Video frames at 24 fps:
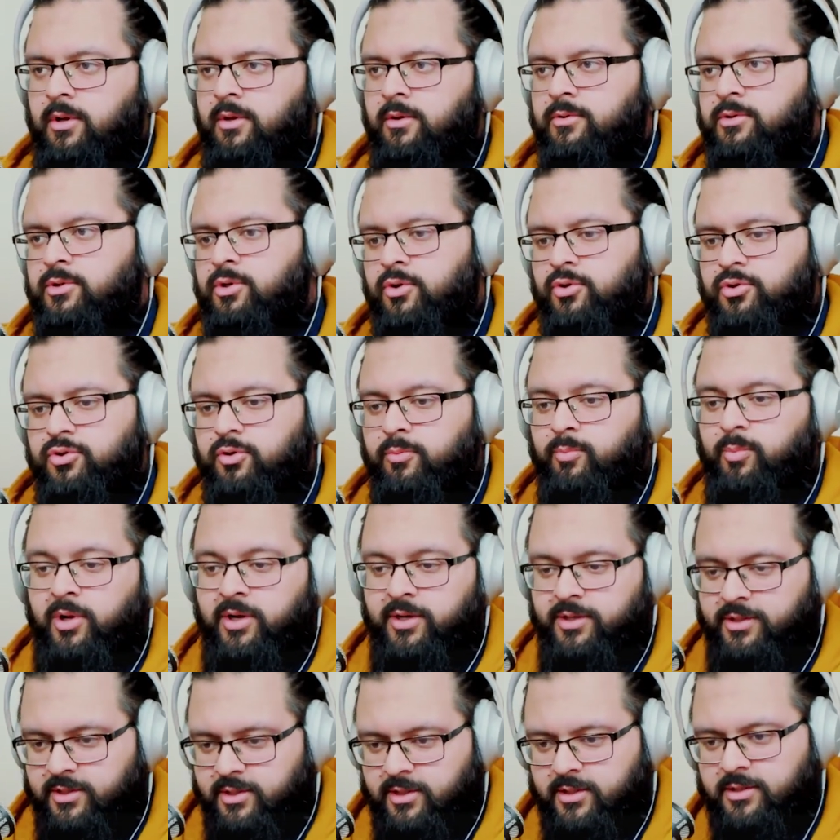social
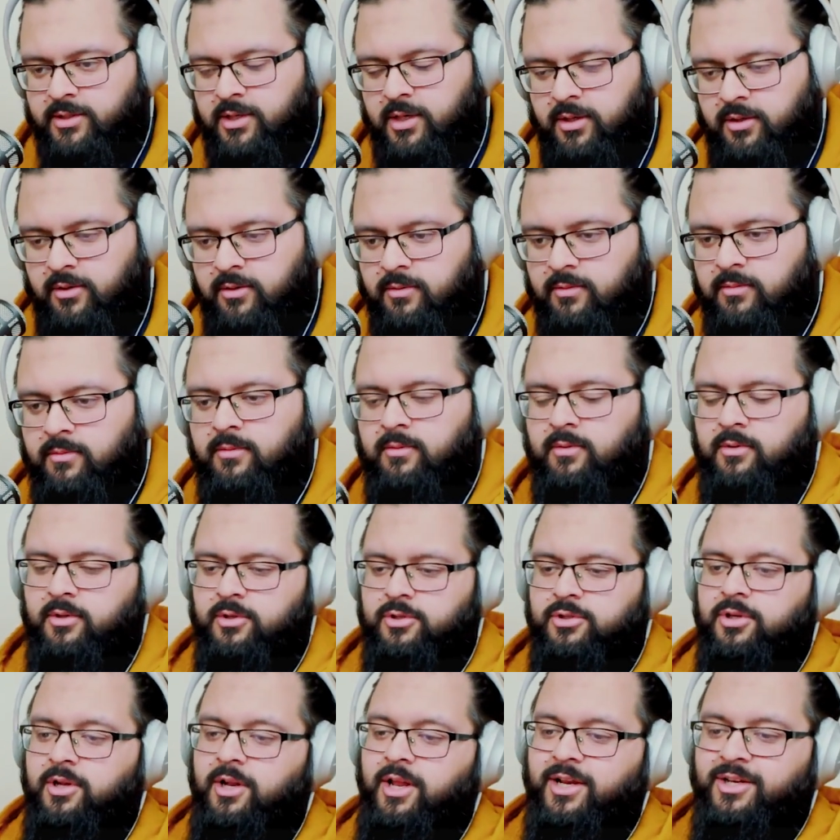policies that you
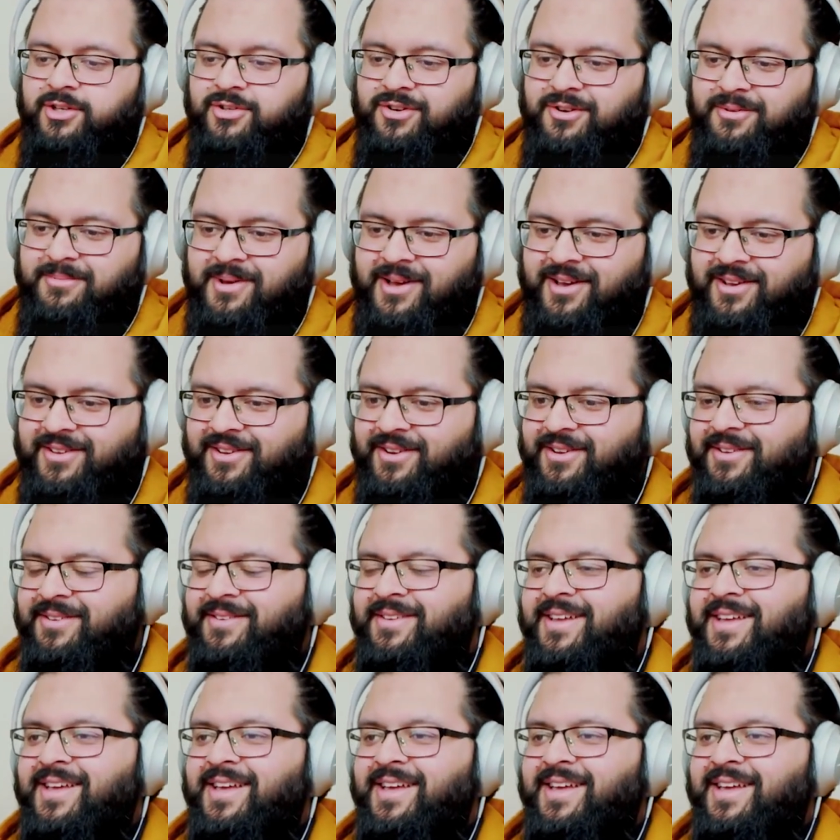used to lecture about, it